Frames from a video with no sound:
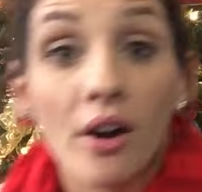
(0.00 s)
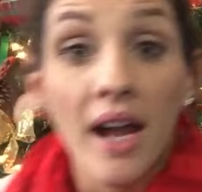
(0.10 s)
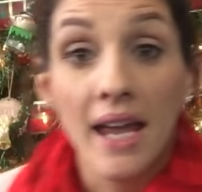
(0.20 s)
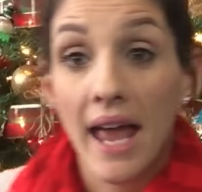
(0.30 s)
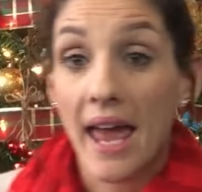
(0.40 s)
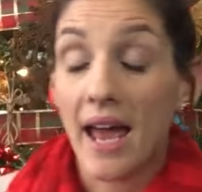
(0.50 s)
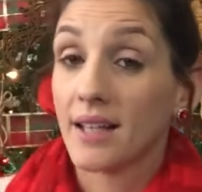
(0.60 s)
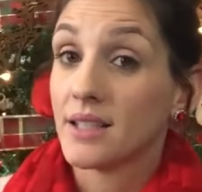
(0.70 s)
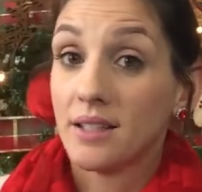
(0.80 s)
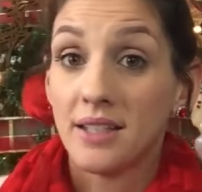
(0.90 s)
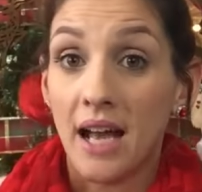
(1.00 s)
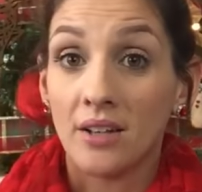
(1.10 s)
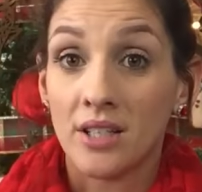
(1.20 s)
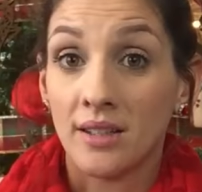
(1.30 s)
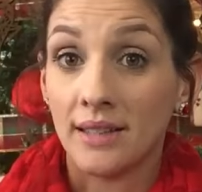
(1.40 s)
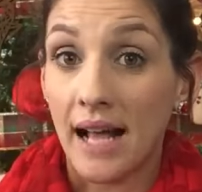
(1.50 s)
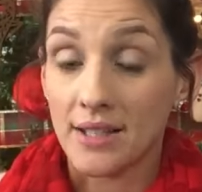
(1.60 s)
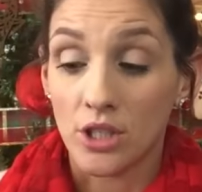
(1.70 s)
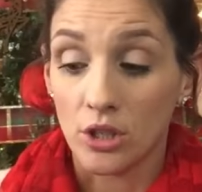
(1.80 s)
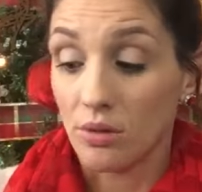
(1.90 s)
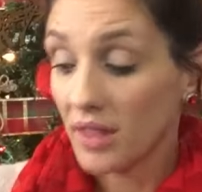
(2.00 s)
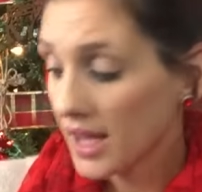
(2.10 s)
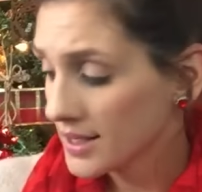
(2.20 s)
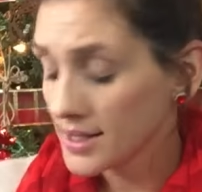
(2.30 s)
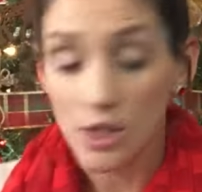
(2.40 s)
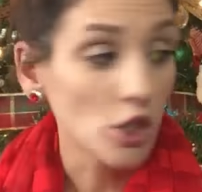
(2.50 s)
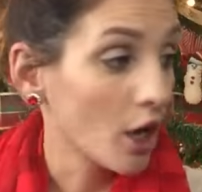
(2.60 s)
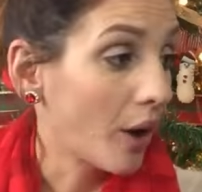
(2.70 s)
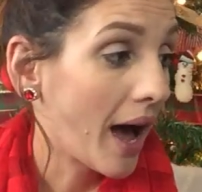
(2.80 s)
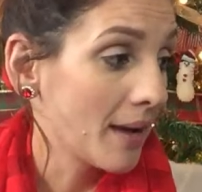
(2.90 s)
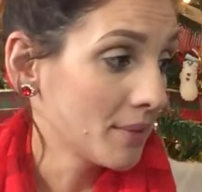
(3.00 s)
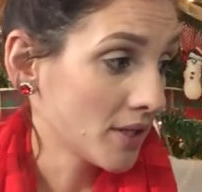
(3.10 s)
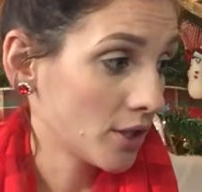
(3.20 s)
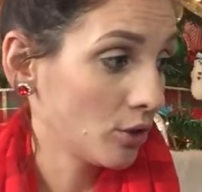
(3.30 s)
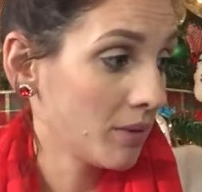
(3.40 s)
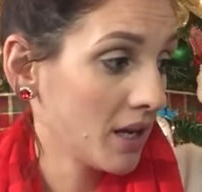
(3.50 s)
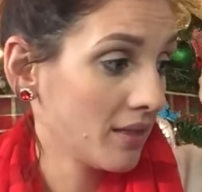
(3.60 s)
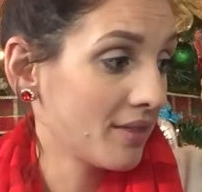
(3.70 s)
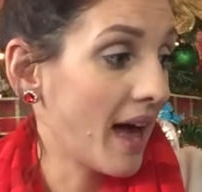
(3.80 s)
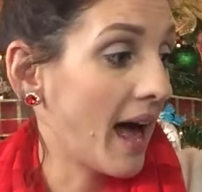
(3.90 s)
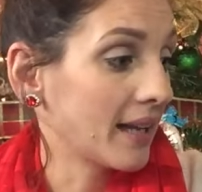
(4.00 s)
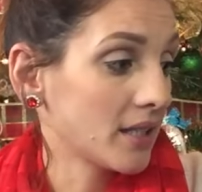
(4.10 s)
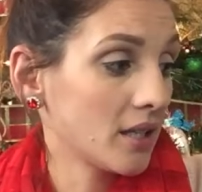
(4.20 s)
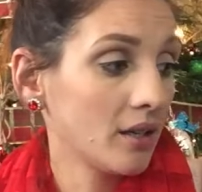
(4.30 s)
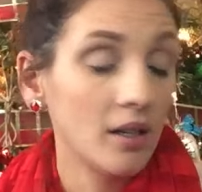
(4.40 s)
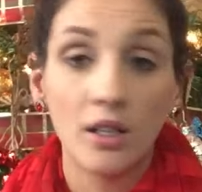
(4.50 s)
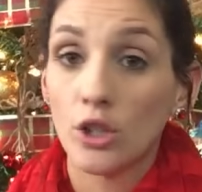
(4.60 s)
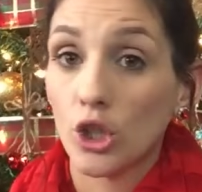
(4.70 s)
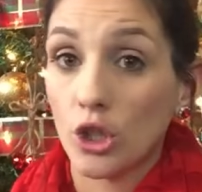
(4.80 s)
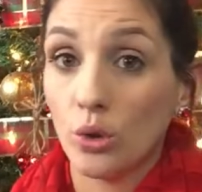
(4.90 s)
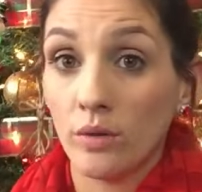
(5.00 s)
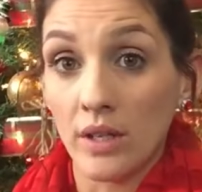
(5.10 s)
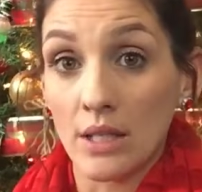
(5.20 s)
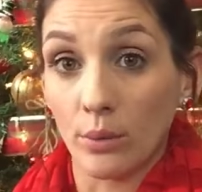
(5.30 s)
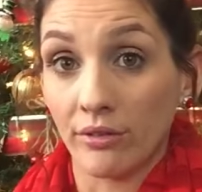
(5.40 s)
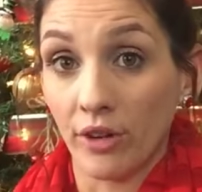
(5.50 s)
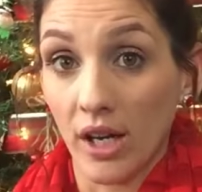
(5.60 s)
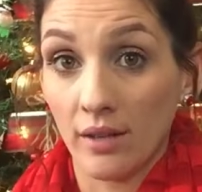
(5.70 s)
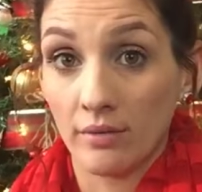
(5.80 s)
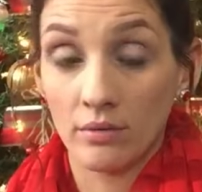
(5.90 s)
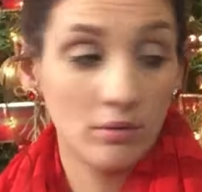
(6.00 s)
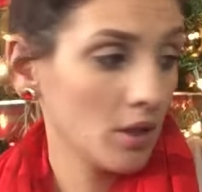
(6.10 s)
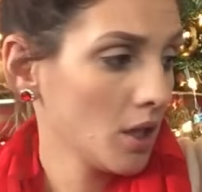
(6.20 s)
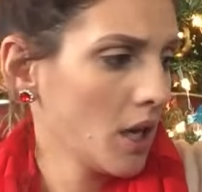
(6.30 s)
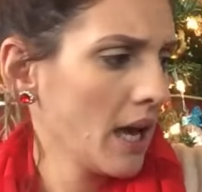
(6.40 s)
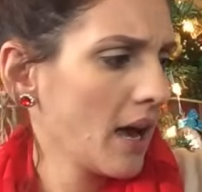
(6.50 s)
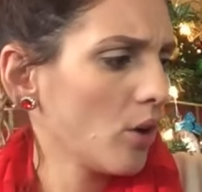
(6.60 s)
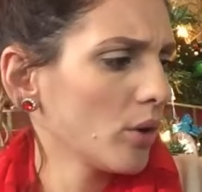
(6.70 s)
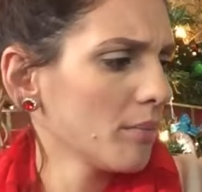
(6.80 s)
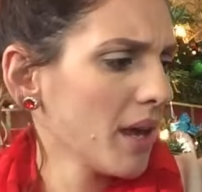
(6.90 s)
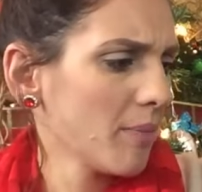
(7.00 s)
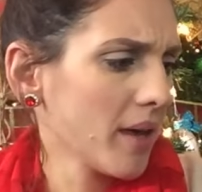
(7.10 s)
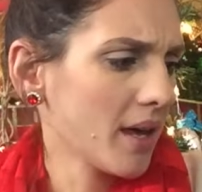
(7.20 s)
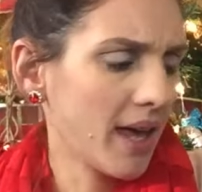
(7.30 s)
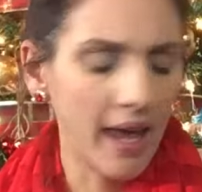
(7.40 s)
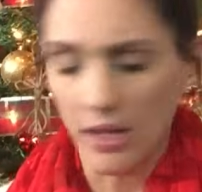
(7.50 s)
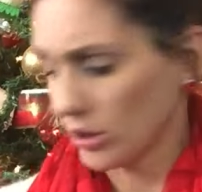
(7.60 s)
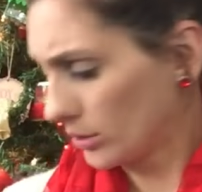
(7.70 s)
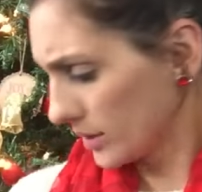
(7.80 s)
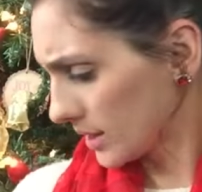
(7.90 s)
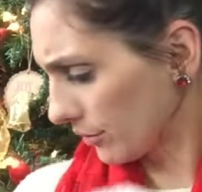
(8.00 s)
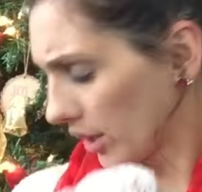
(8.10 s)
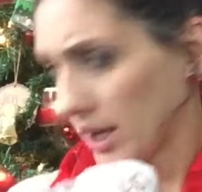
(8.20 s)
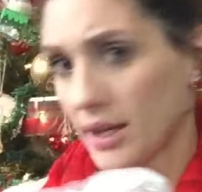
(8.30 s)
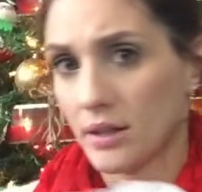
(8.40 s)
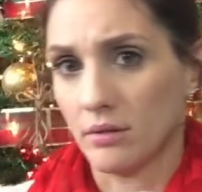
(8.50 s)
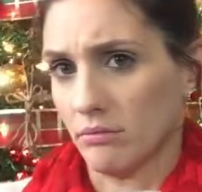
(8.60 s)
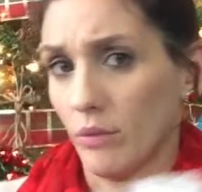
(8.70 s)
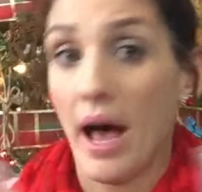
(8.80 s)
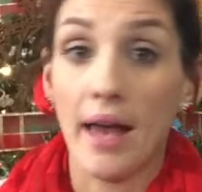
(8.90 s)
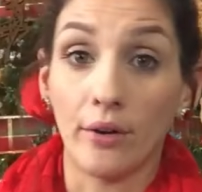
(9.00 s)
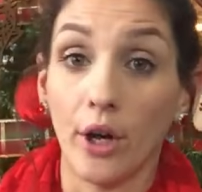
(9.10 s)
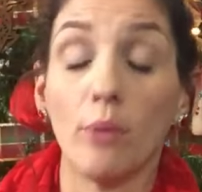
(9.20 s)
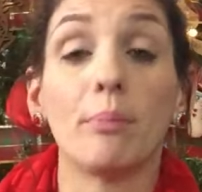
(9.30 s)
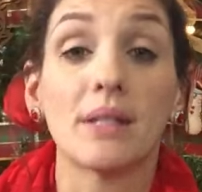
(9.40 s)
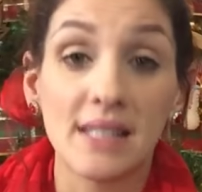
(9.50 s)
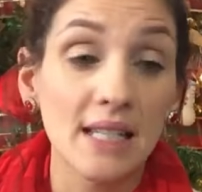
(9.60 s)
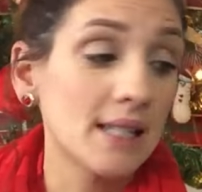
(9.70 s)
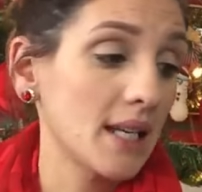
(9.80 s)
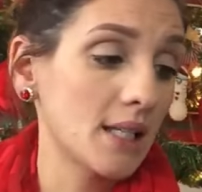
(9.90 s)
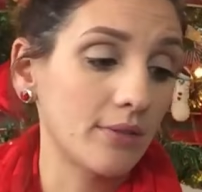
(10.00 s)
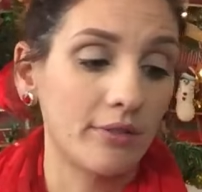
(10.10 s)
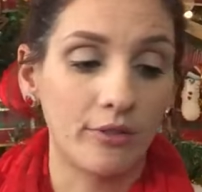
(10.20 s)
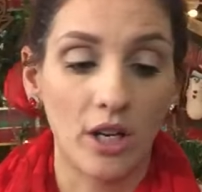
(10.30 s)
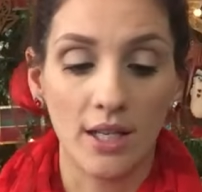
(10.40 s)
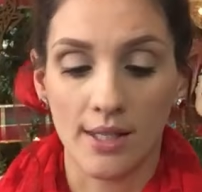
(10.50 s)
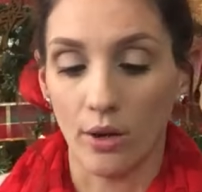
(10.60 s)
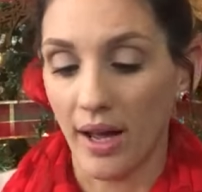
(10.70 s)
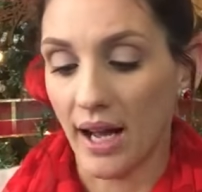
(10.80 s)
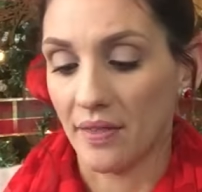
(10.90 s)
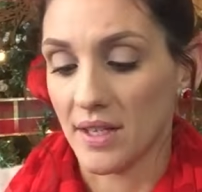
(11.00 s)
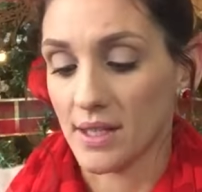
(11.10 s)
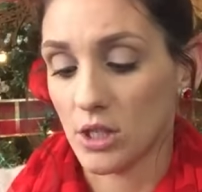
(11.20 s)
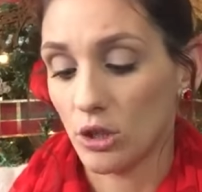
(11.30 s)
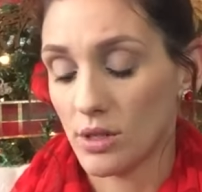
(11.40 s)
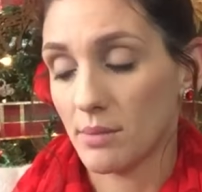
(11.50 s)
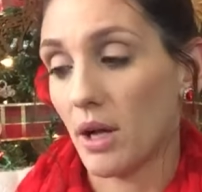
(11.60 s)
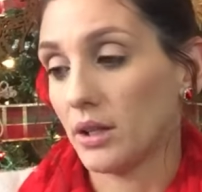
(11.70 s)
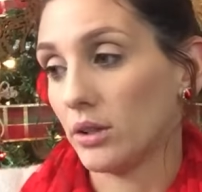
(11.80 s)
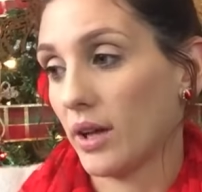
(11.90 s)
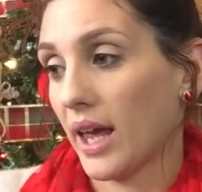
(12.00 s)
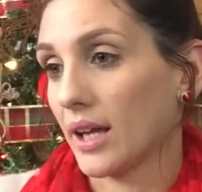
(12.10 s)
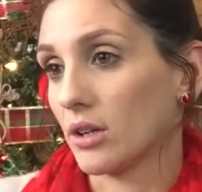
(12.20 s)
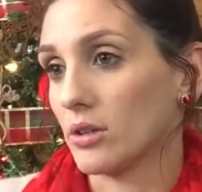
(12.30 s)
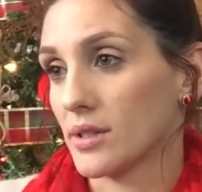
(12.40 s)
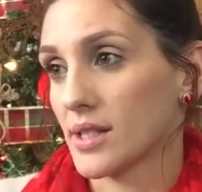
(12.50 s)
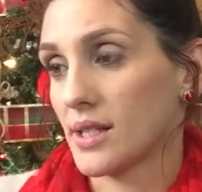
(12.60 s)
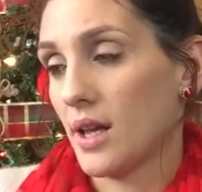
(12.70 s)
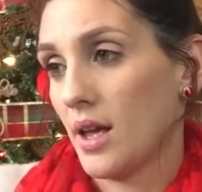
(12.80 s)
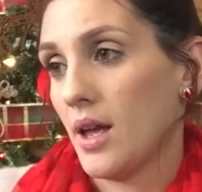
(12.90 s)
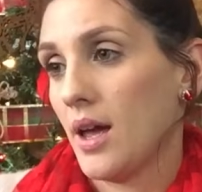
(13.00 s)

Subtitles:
All right, and down to the last two things. So I'm assuming that two of these were free. Or maybe a candle was free. I don't know, but six things for free. So I got these two small little candles.